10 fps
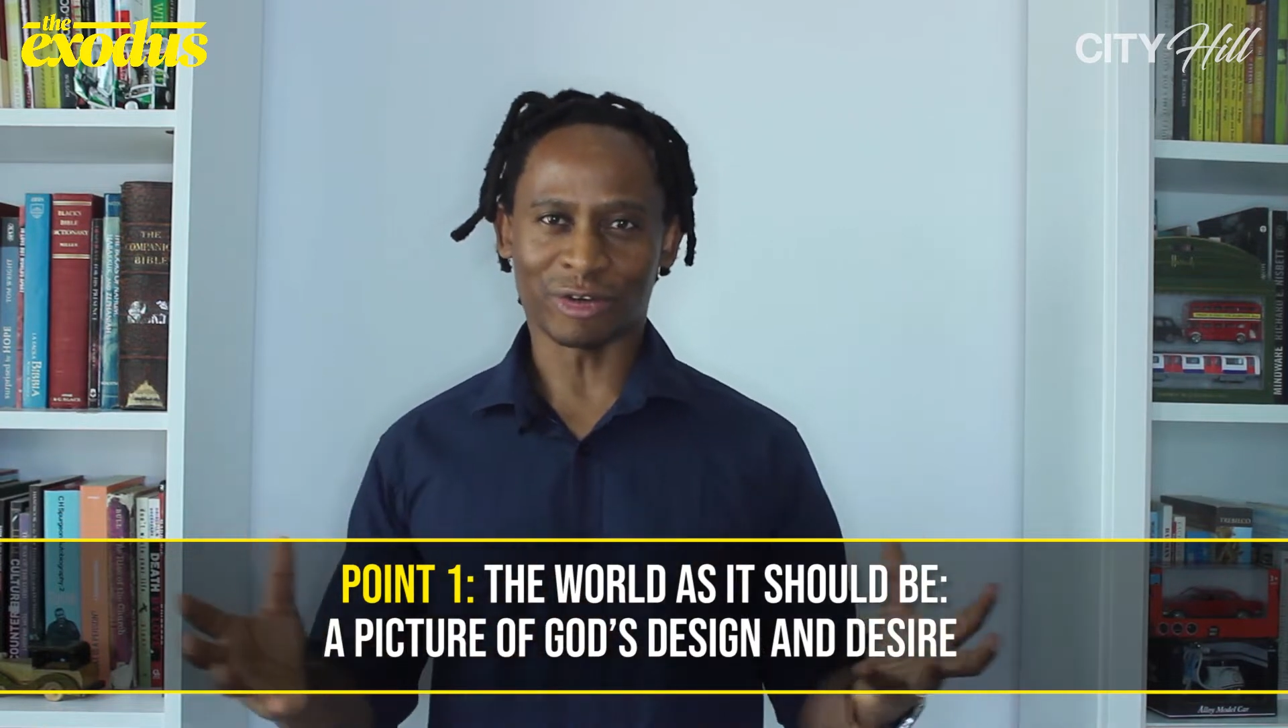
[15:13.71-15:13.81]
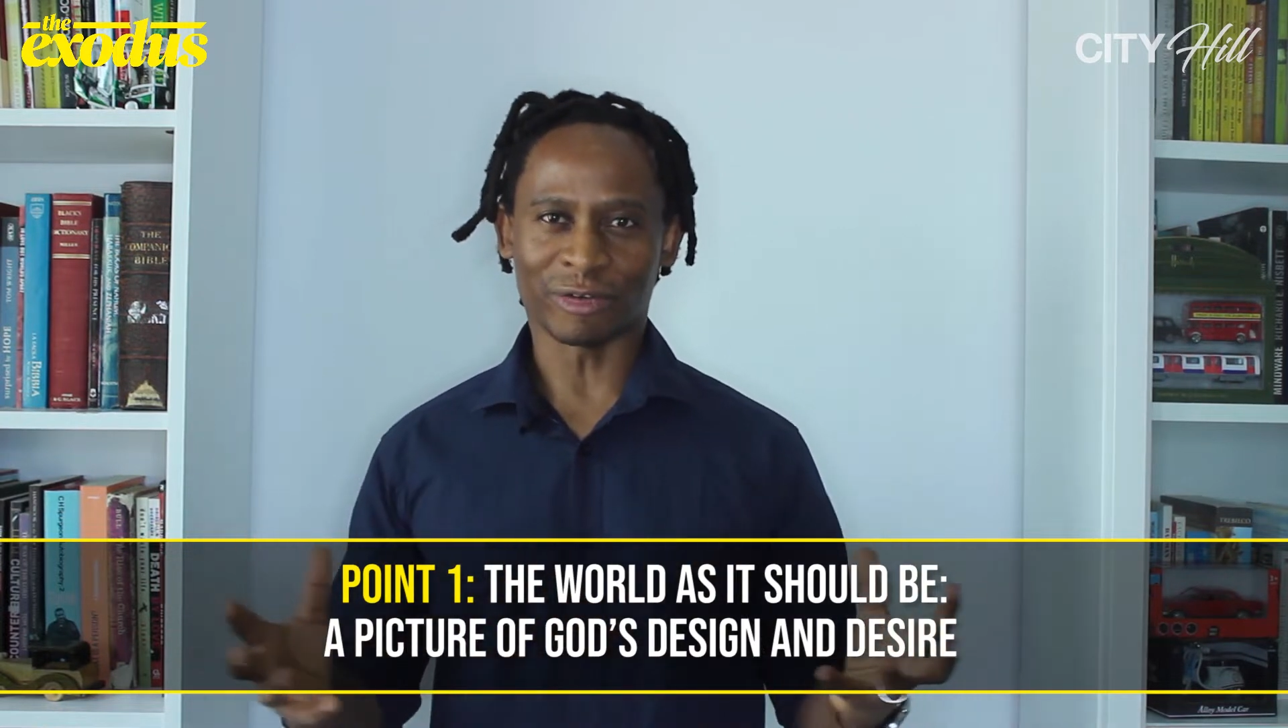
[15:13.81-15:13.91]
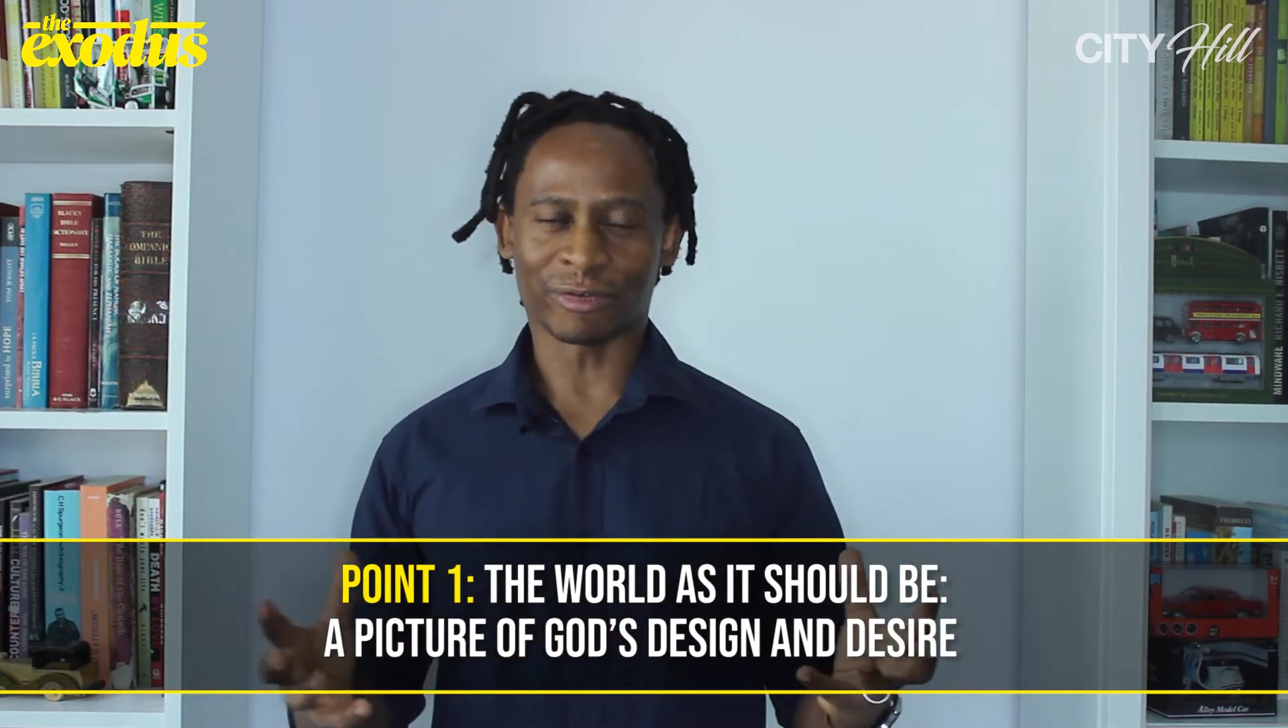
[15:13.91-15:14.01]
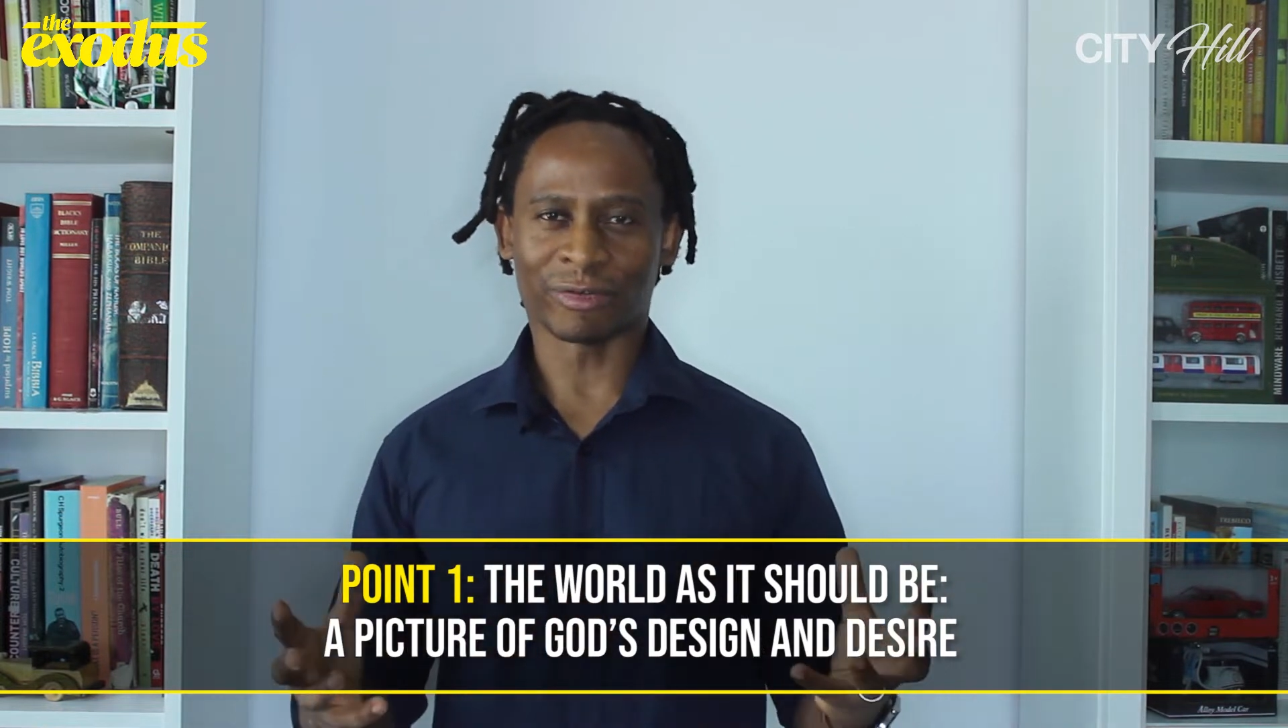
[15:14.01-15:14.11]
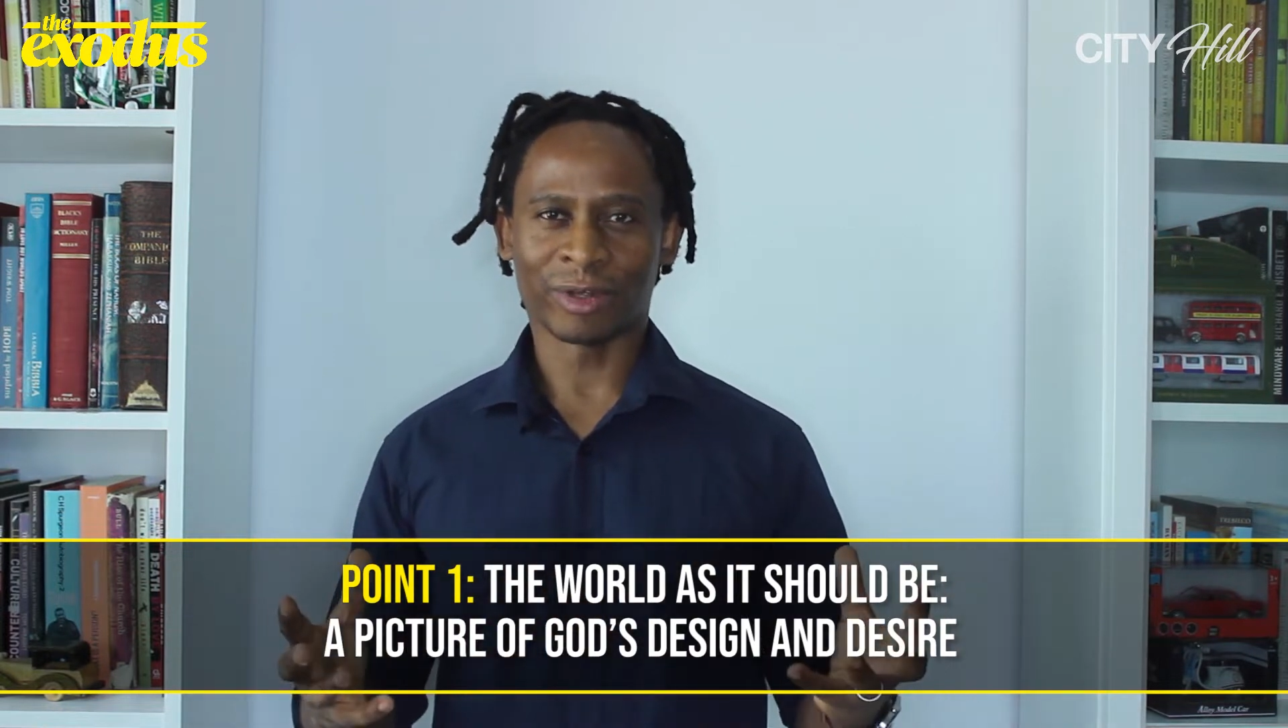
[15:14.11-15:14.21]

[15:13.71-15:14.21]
of